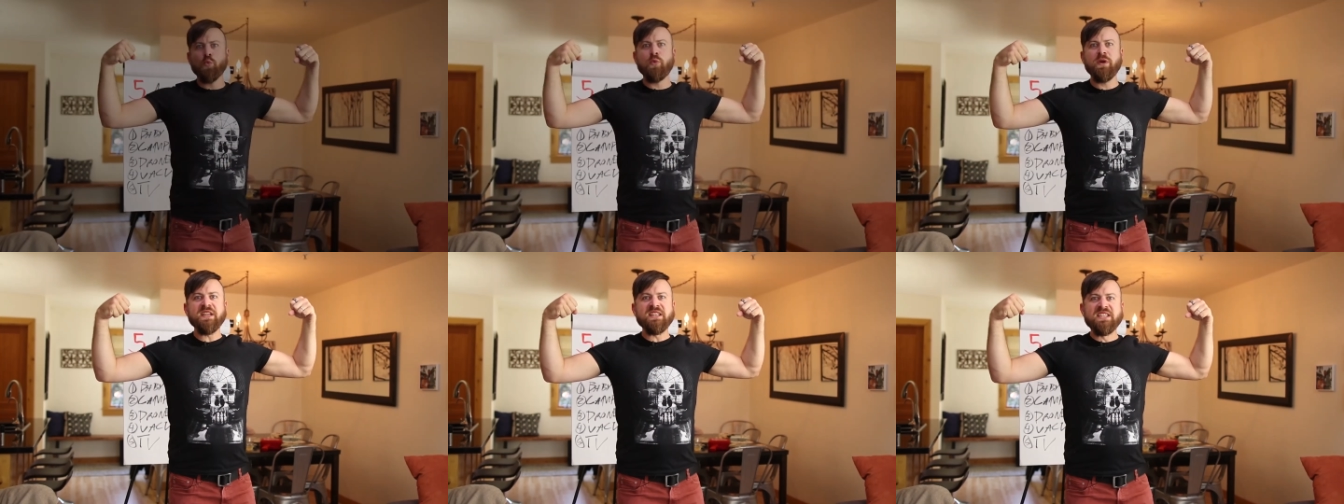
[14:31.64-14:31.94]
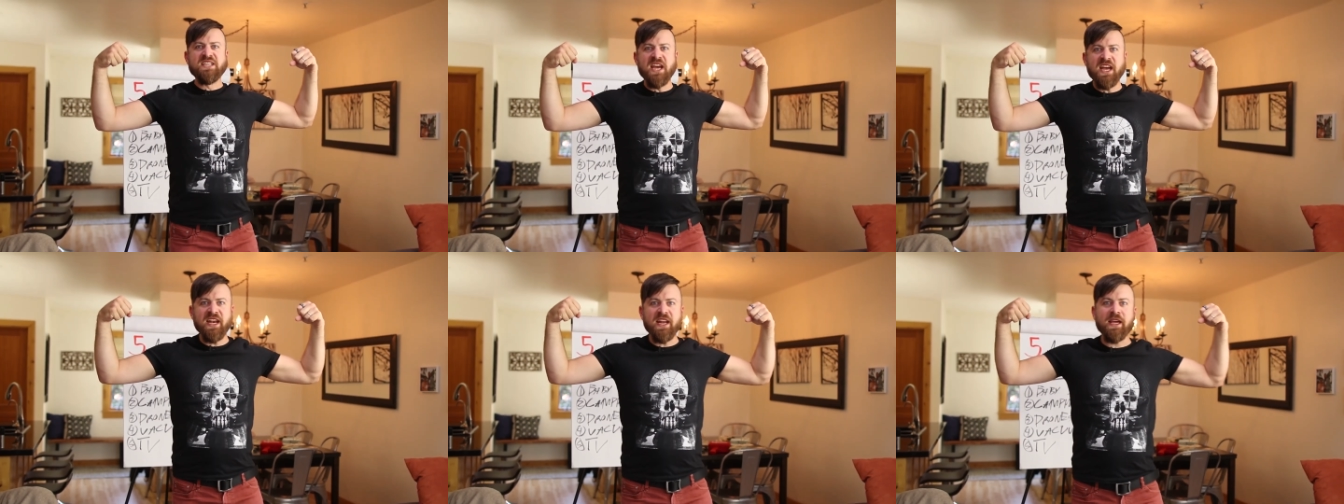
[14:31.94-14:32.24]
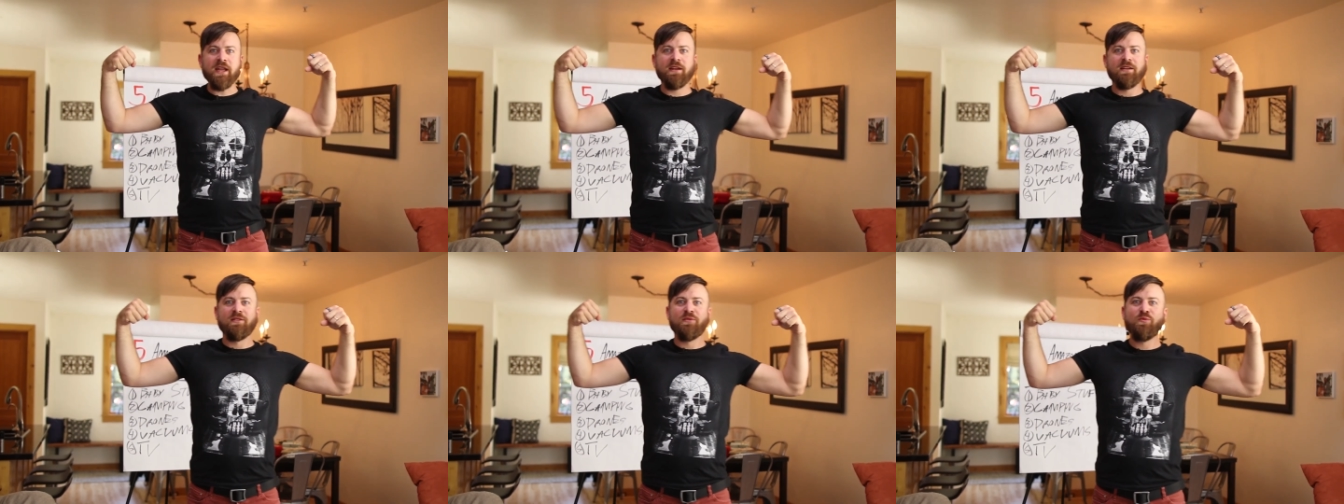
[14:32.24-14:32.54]
We did
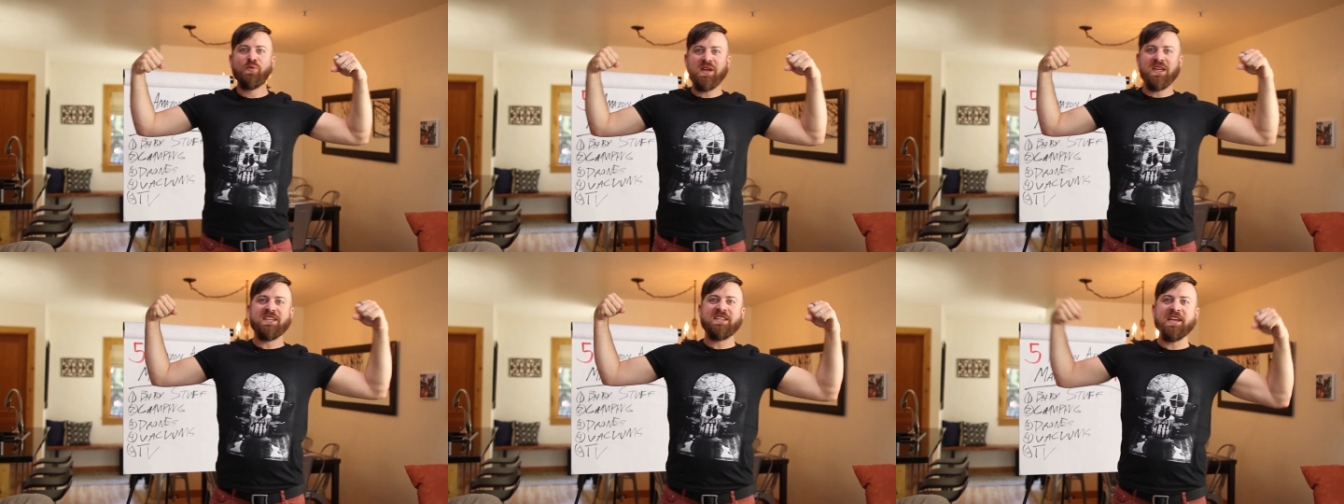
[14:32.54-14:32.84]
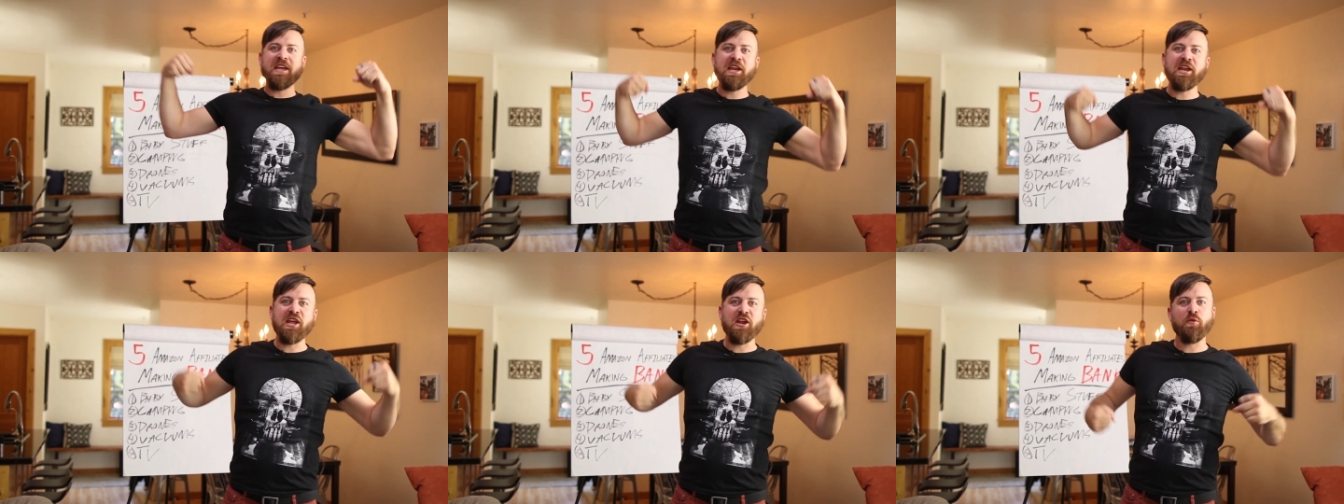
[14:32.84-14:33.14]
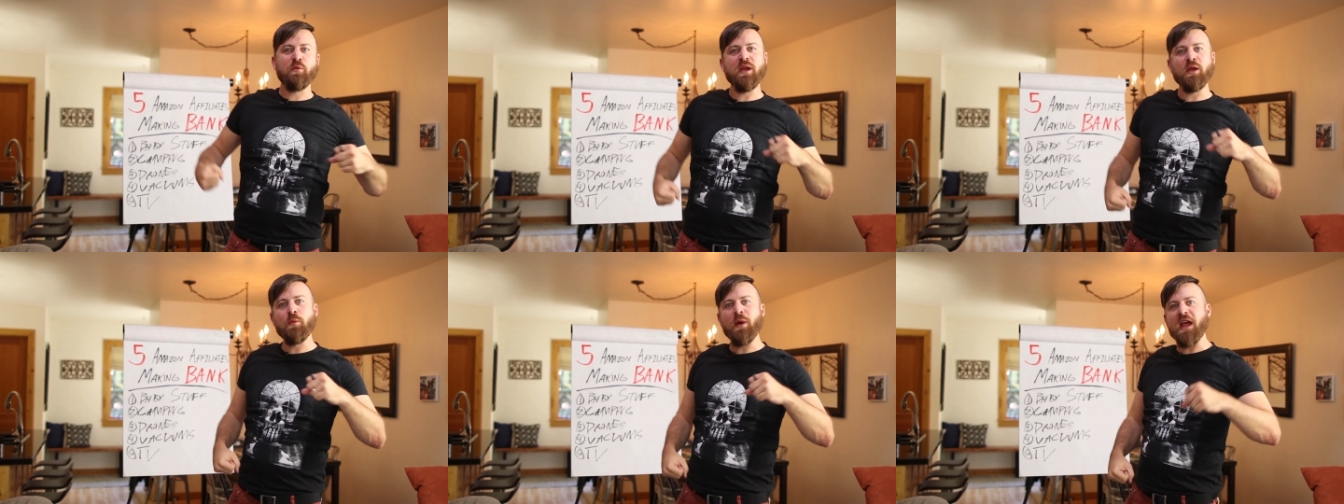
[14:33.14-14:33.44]
it. We did
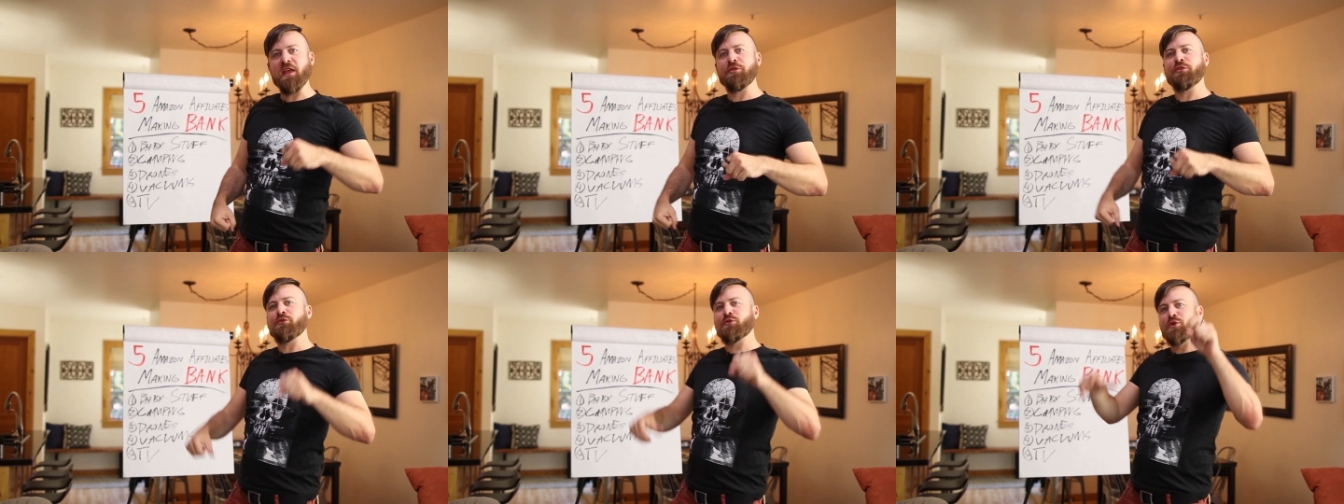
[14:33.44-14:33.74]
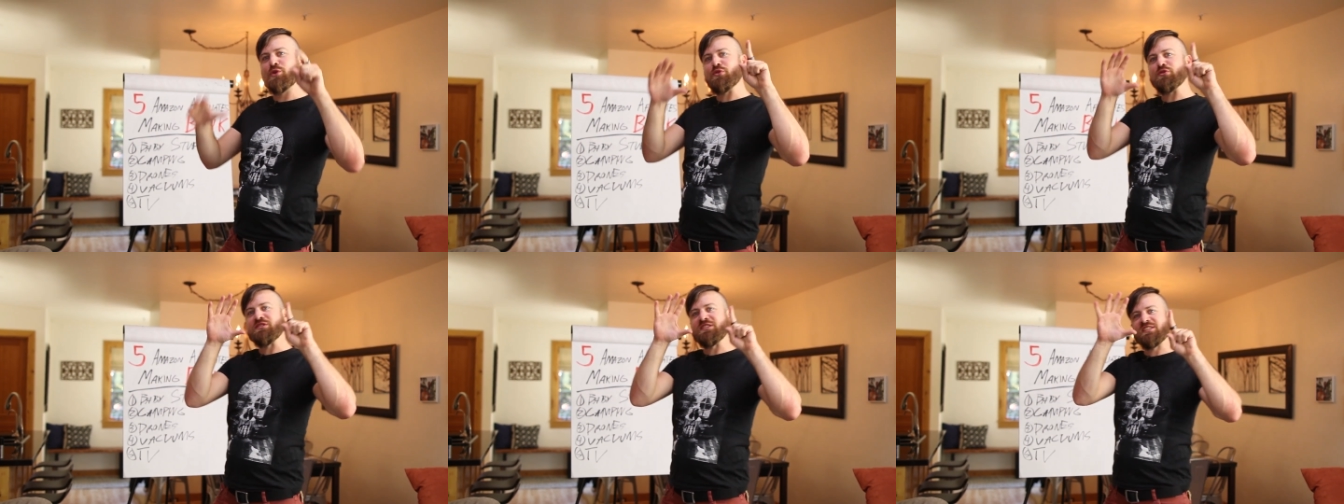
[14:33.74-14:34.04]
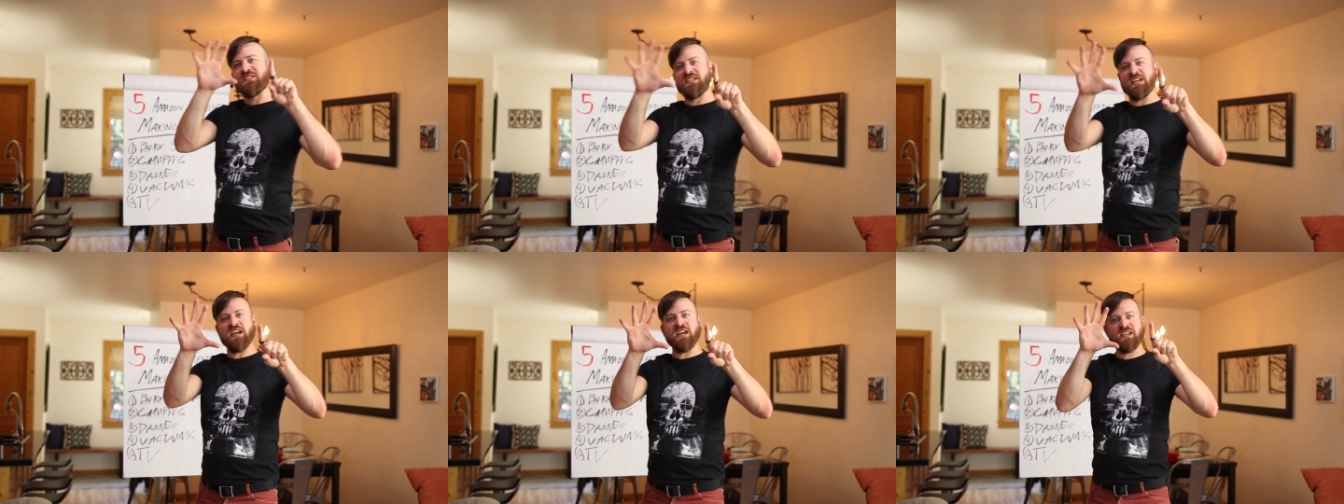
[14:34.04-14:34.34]
it. We went through
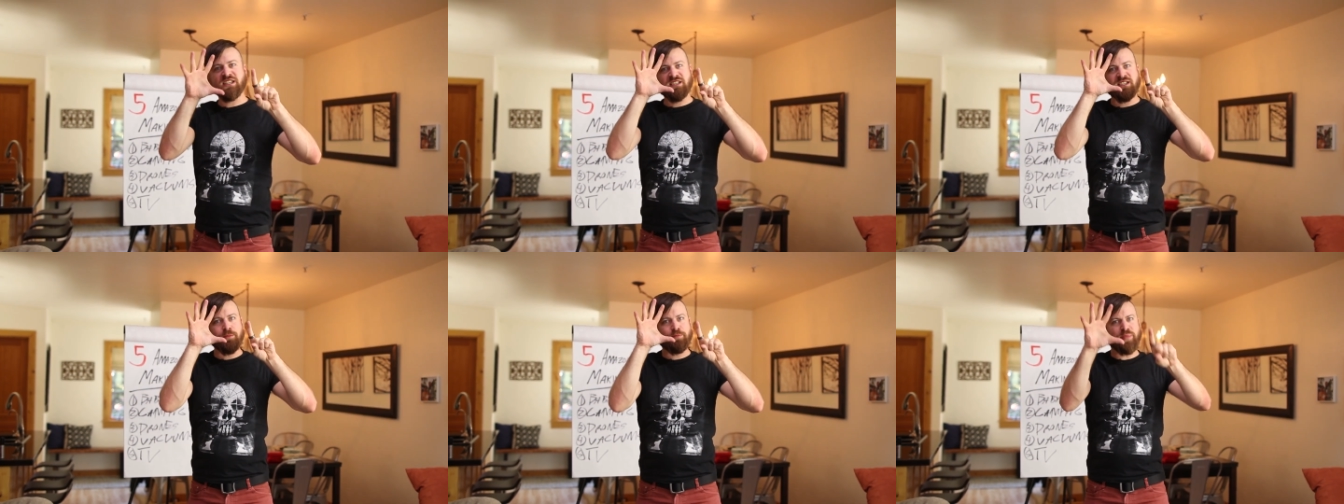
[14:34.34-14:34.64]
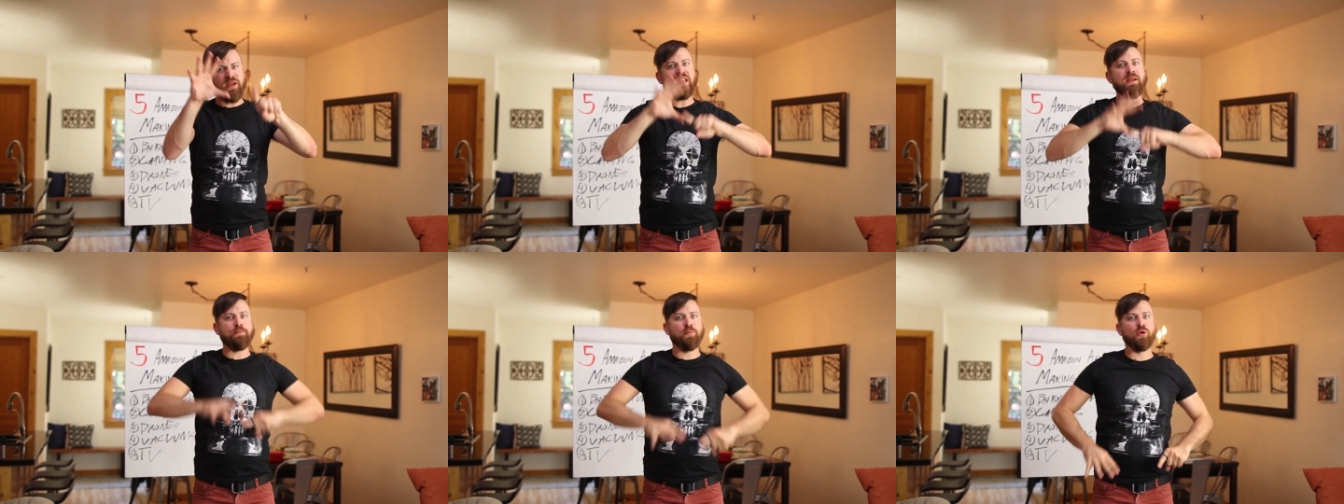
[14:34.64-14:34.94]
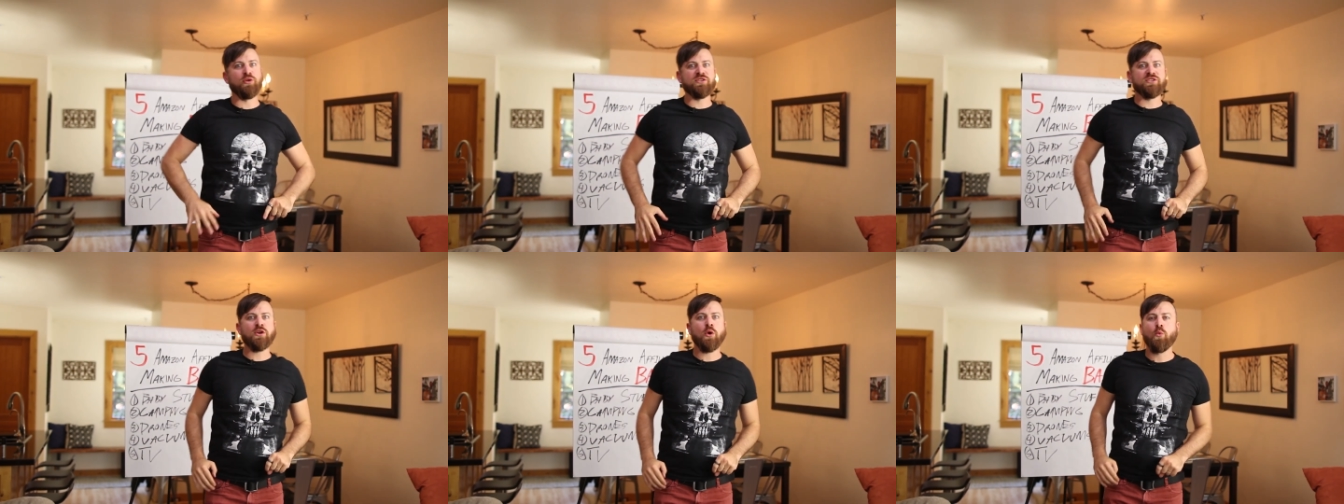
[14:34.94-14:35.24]
6
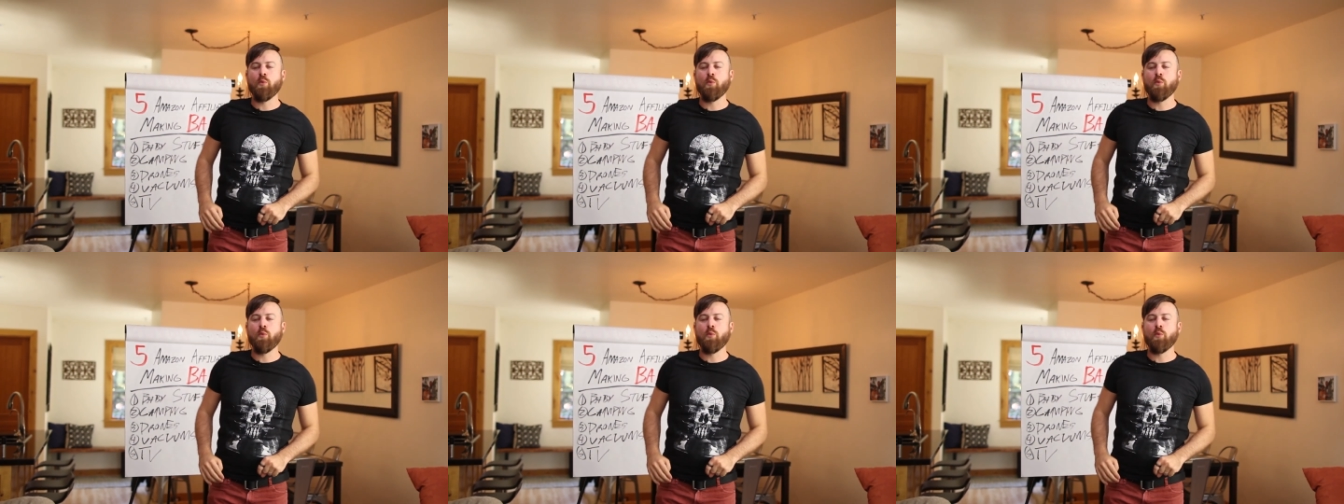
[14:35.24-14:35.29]
people's